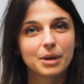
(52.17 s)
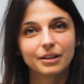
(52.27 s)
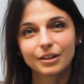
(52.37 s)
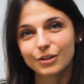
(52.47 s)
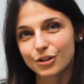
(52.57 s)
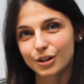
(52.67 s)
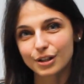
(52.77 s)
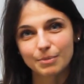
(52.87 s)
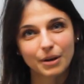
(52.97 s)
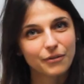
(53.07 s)
My
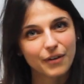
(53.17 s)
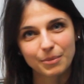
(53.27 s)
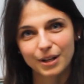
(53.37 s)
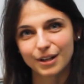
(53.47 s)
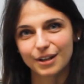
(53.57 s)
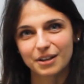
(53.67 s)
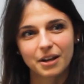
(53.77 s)
teachers, my family,